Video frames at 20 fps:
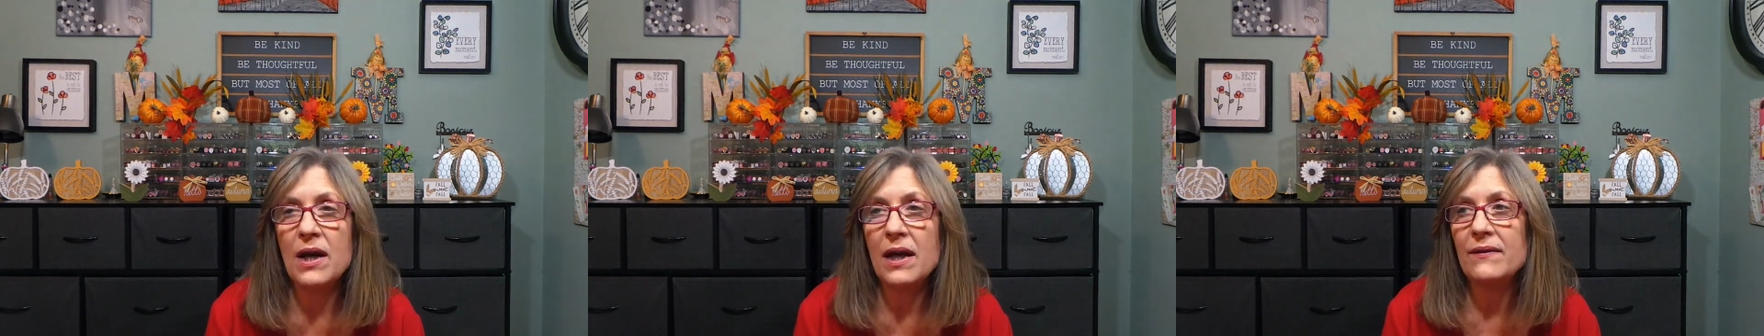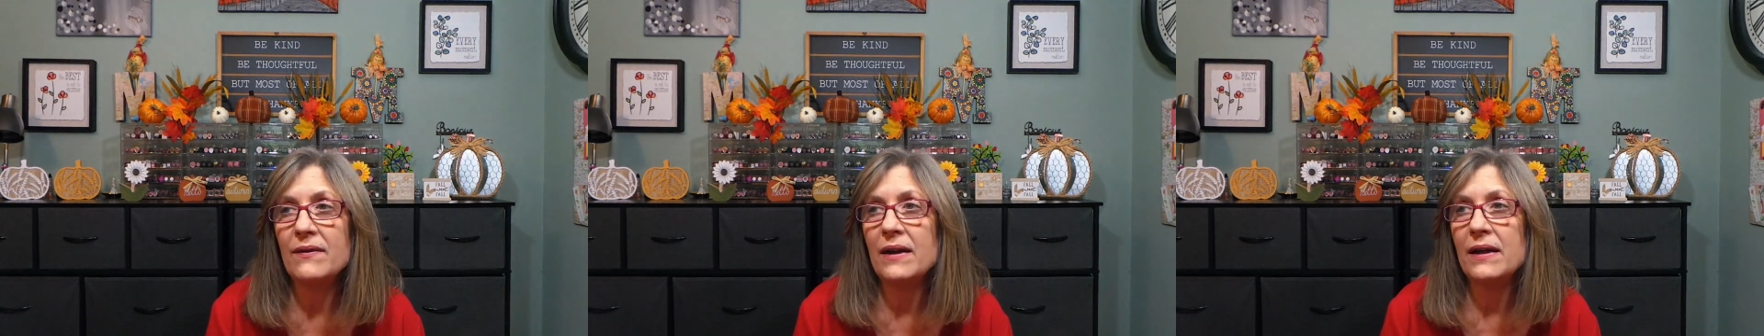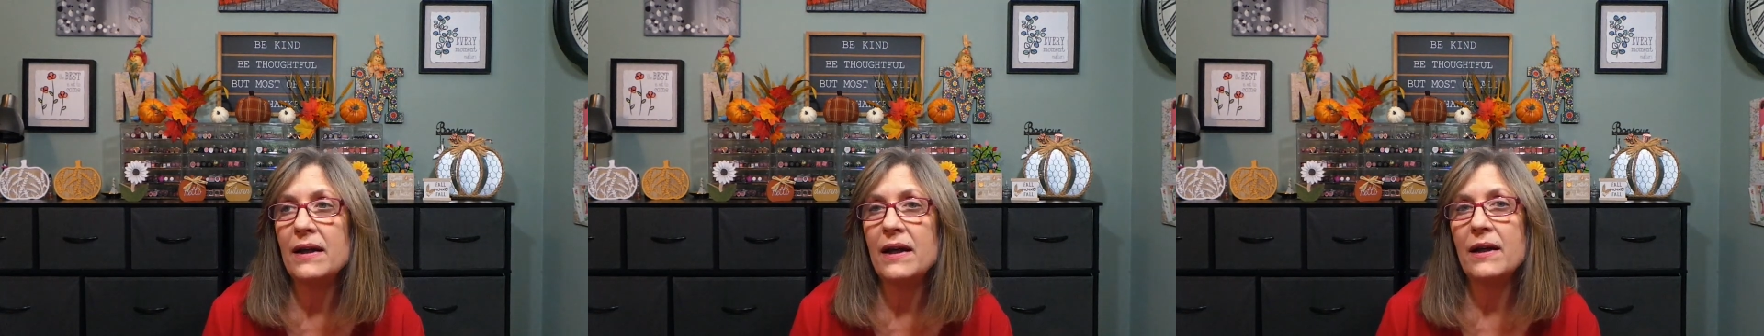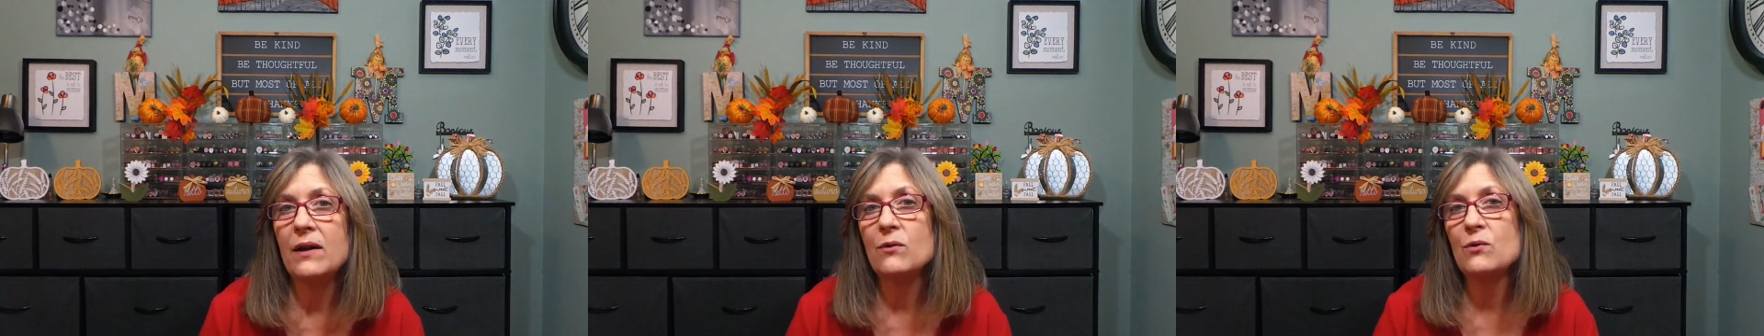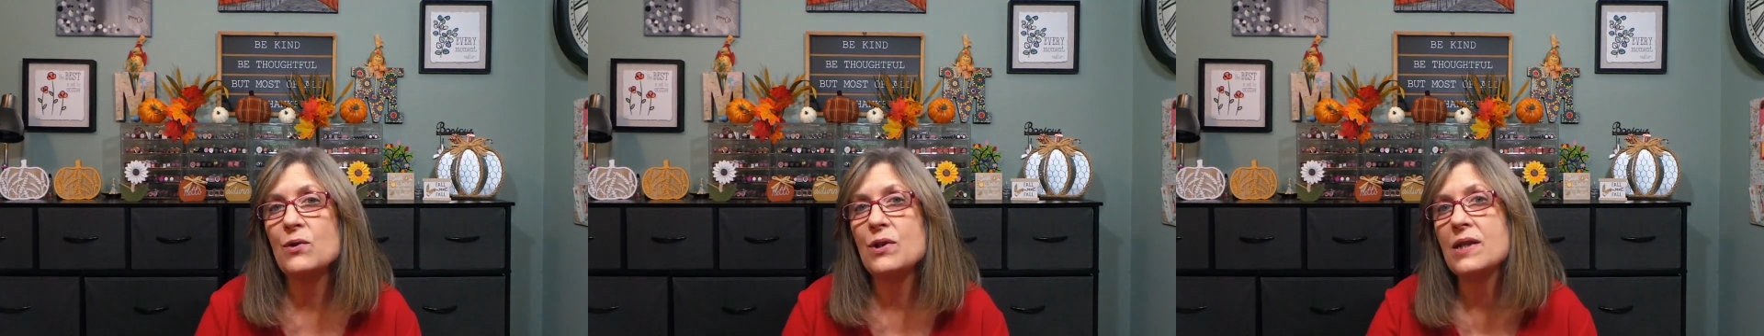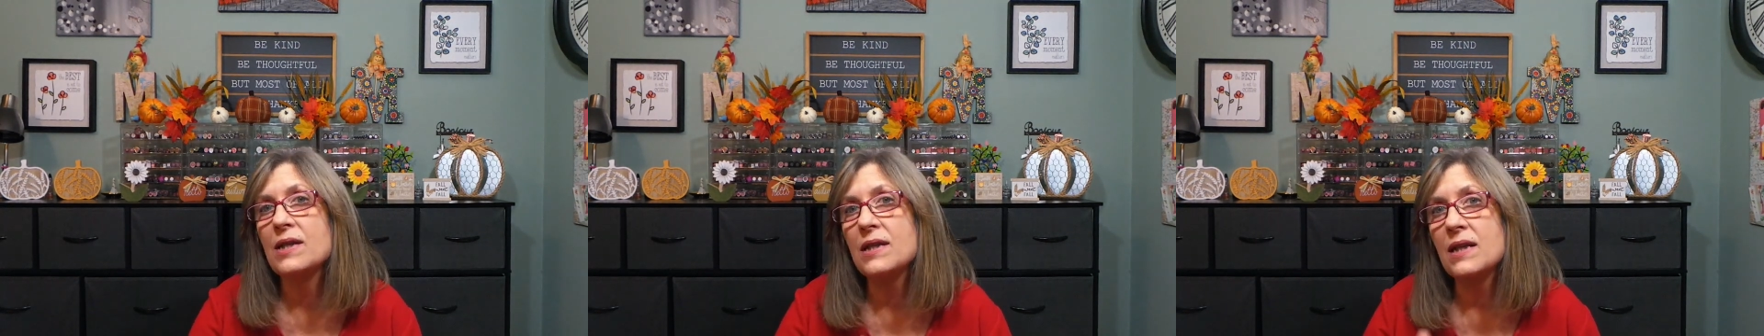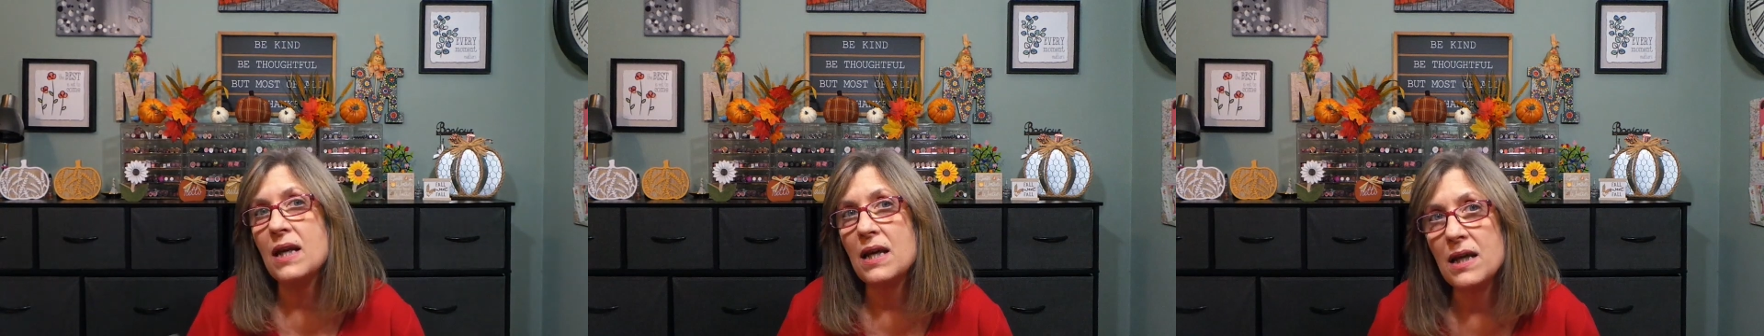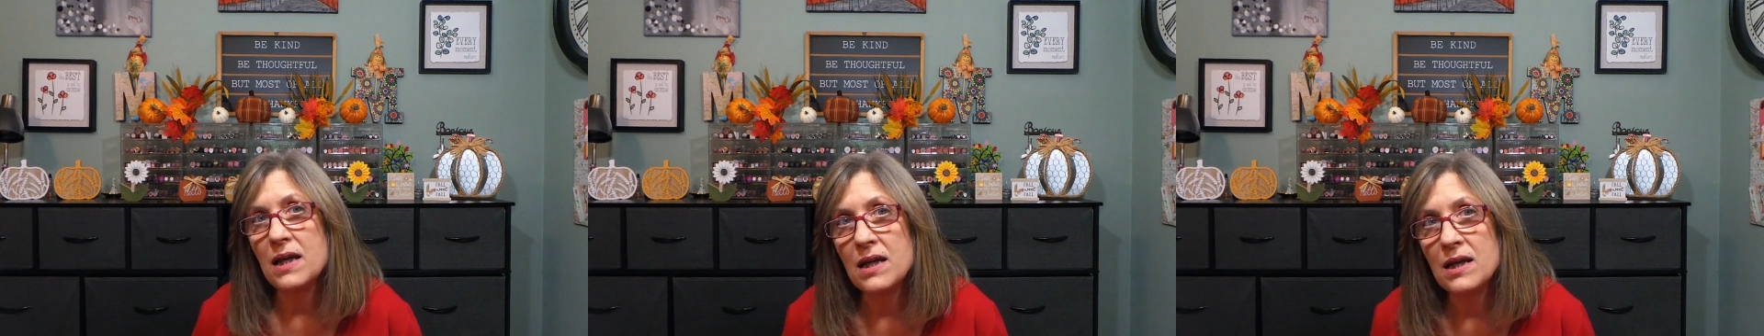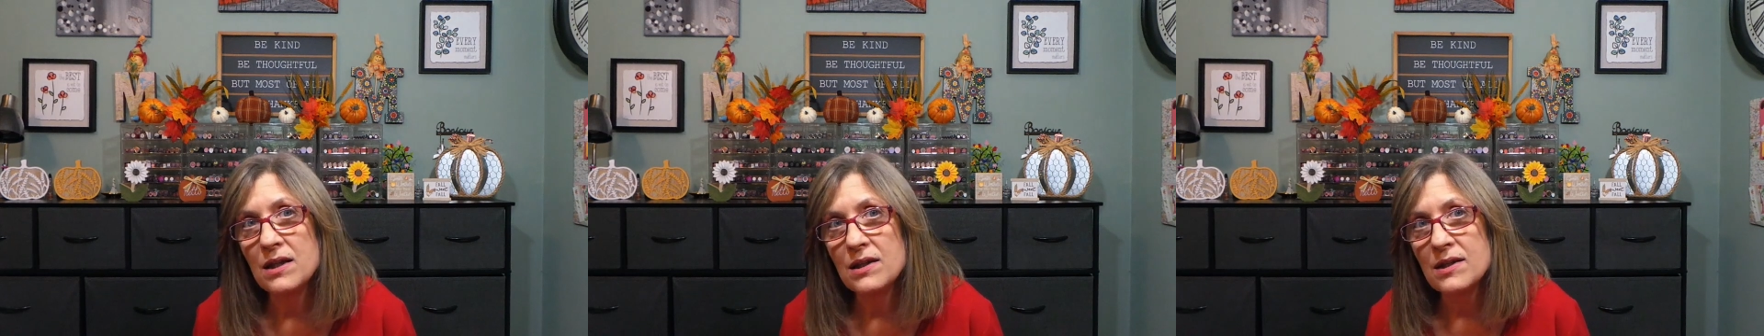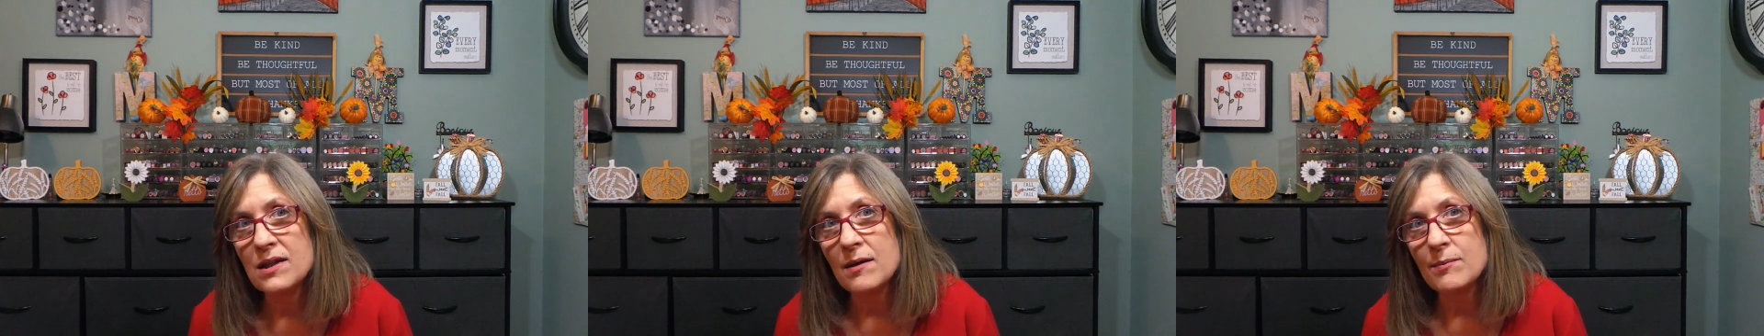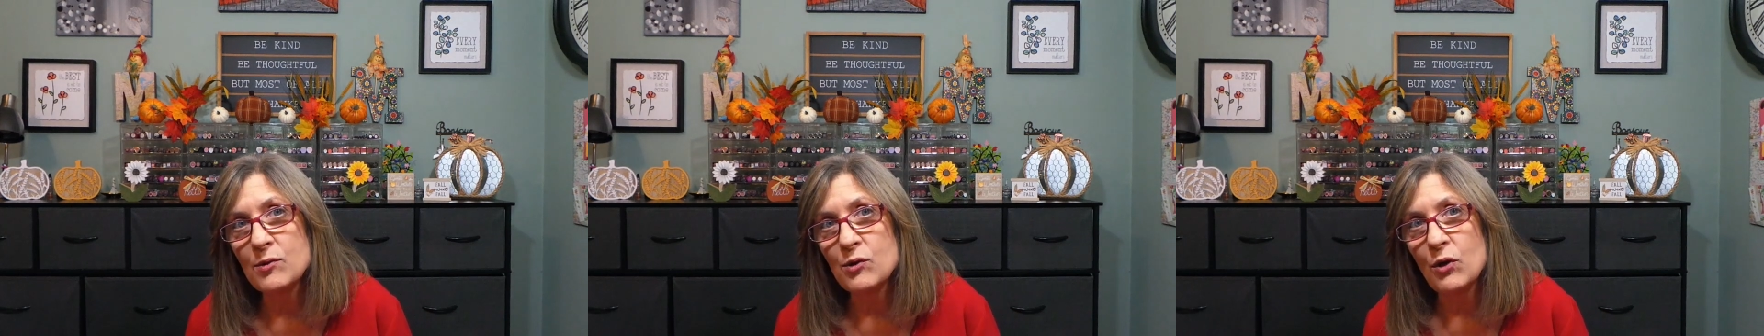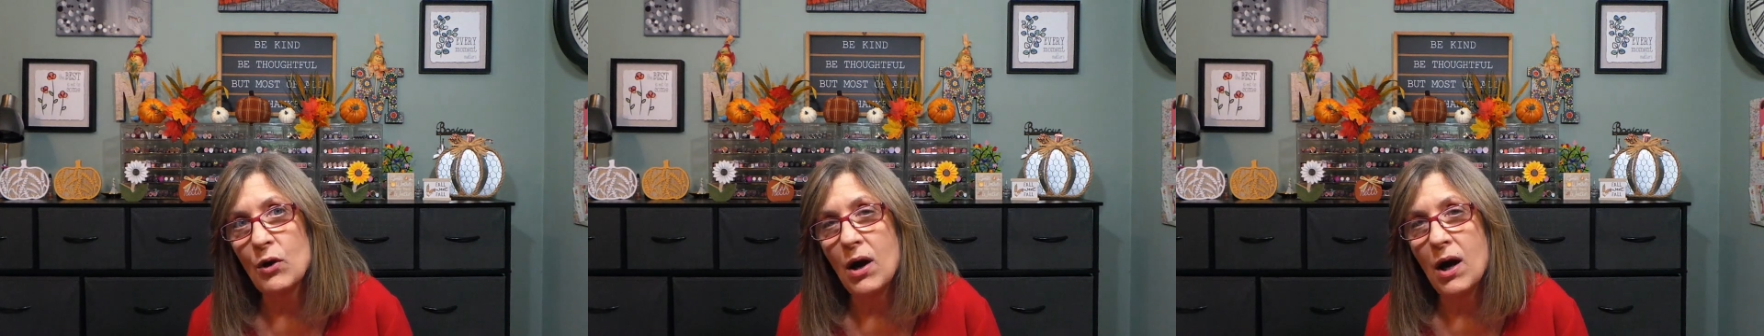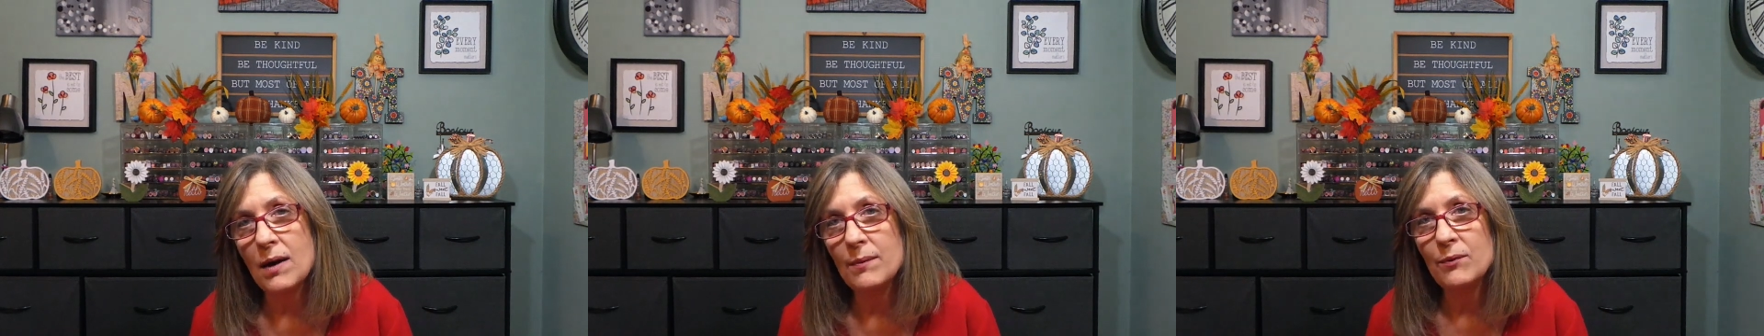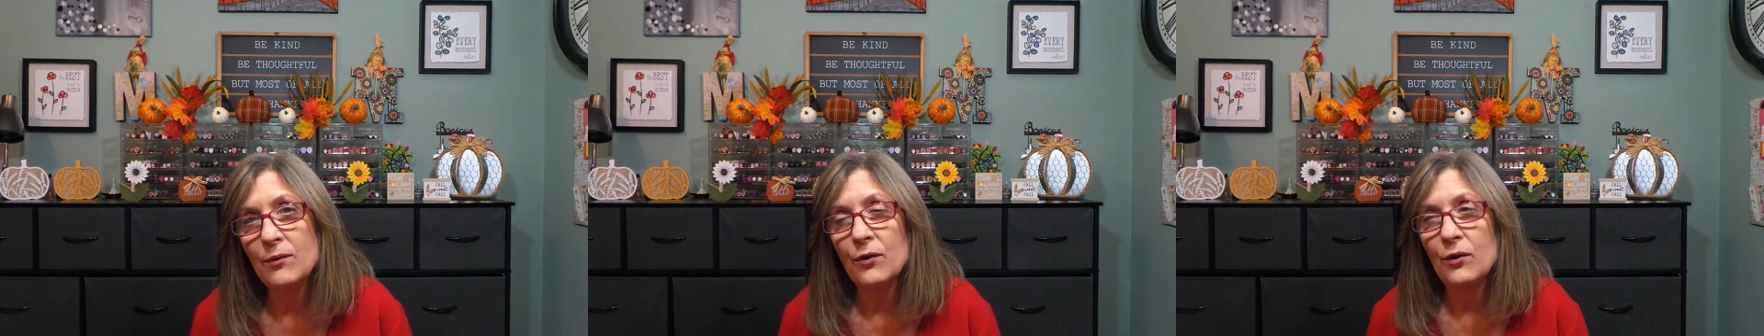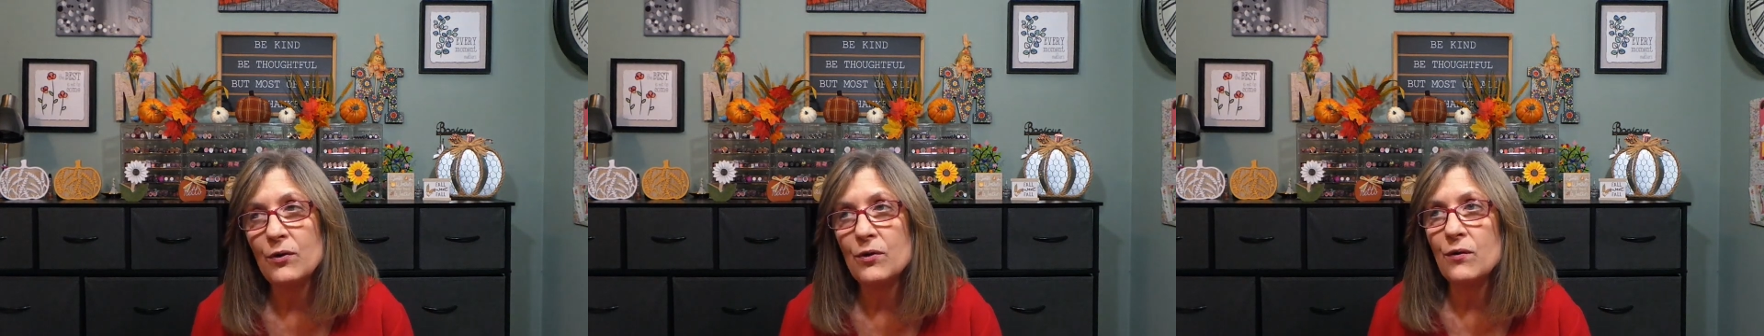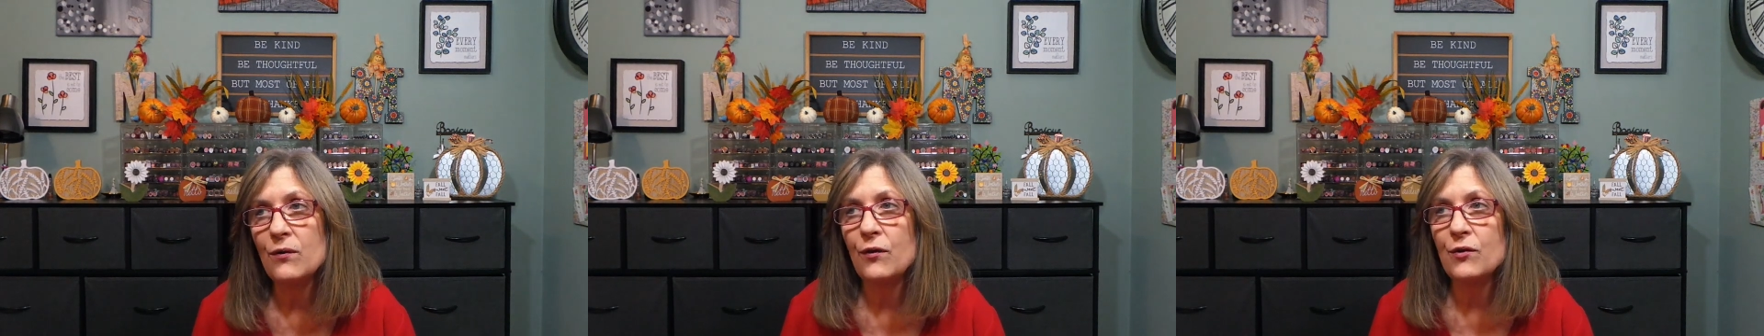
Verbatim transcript: and then i don't see you subscribed for